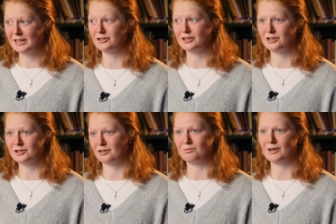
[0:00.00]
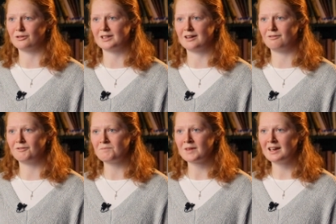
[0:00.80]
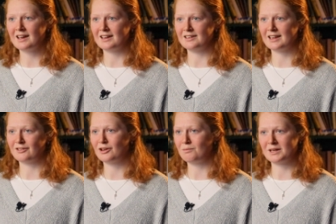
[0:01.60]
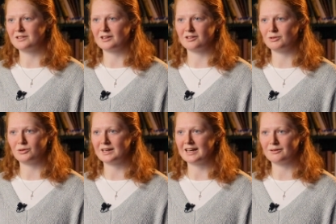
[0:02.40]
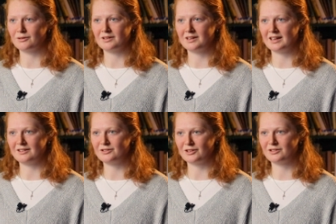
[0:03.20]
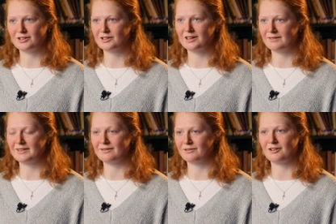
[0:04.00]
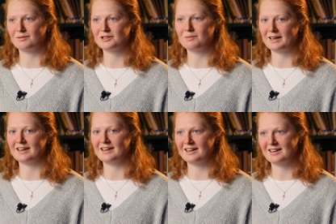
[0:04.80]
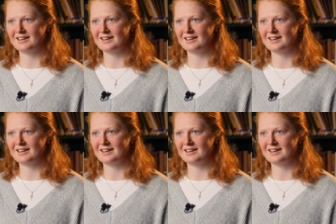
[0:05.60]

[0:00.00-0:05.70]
literally just be yourself and there's no bitterness between anyone. It's just such a lovely environment to be in.